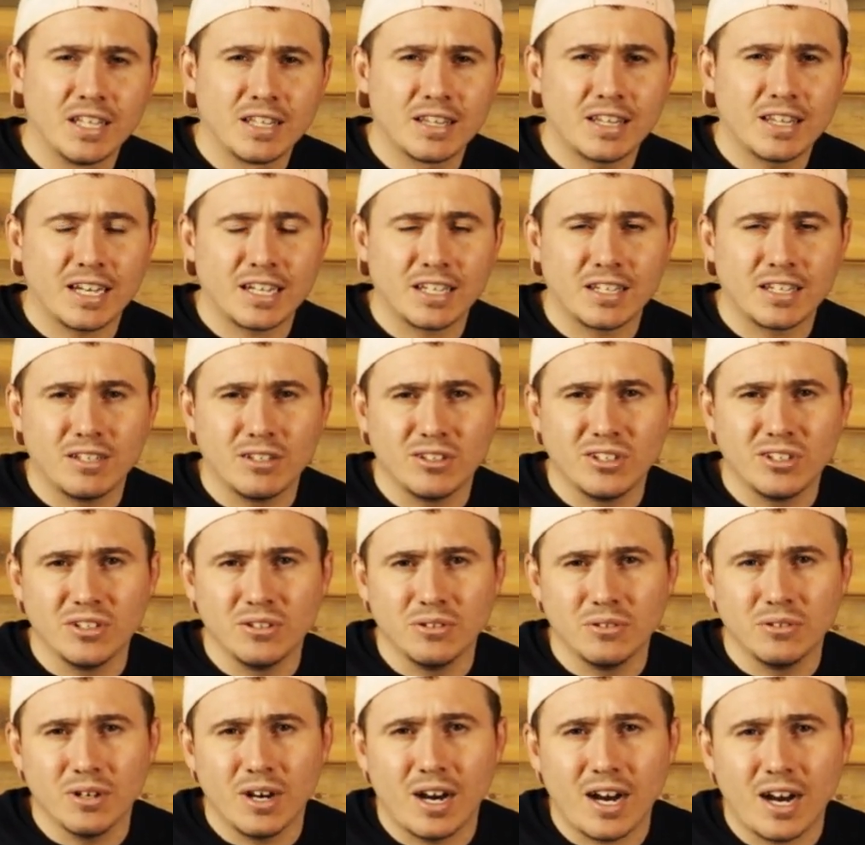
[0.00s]
Thank
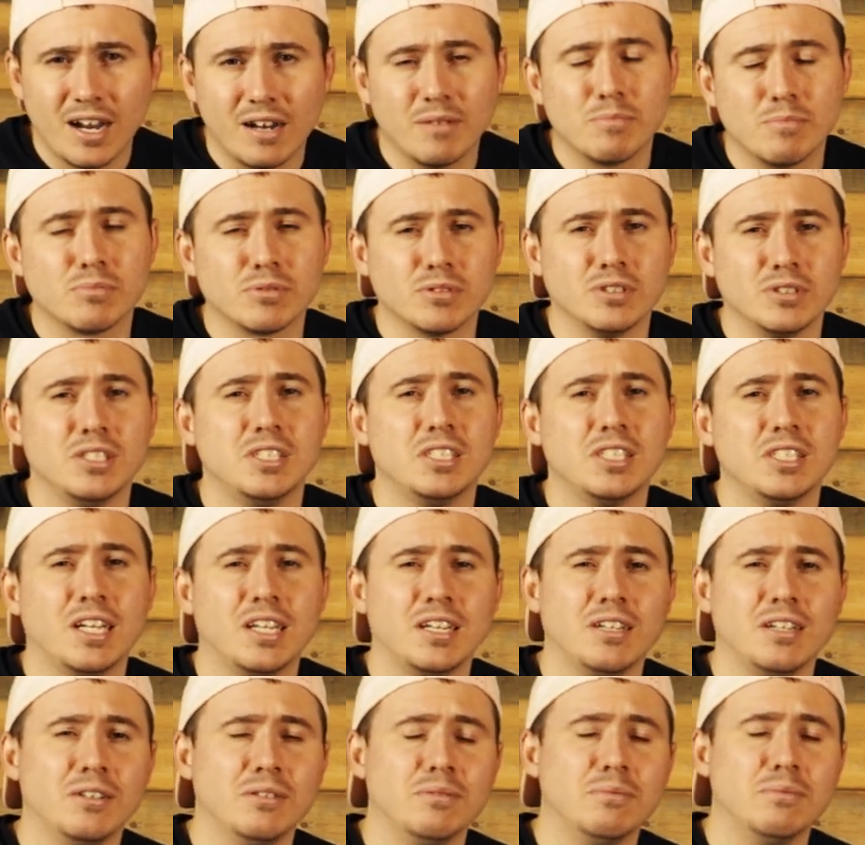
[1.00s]
you. I
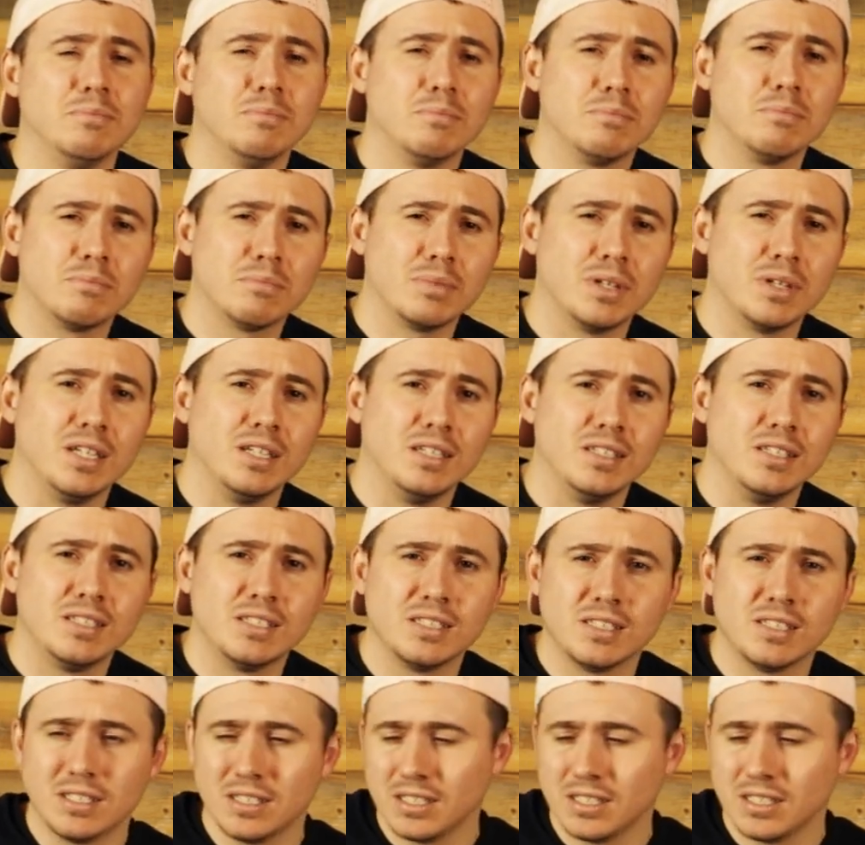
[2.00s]
appreciate you. Peace.